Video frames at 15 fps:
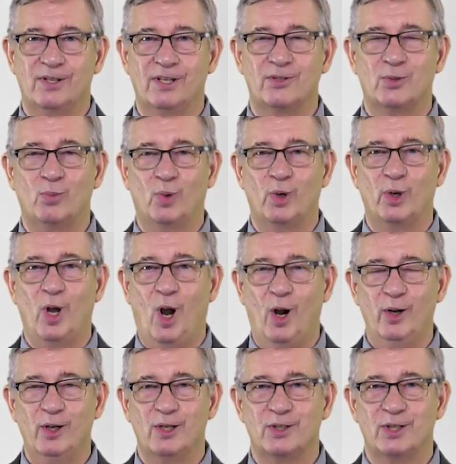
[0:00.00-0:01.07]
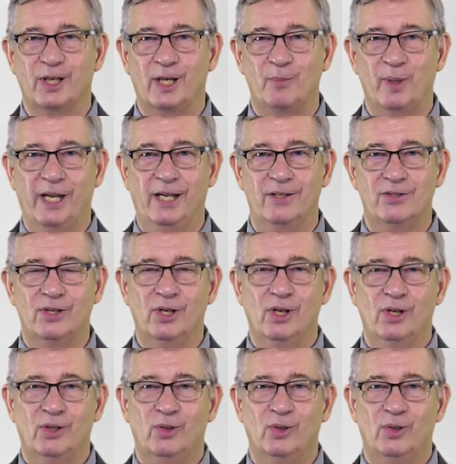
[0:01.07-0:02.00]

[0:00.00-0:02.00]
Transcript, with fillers: this word harnessing means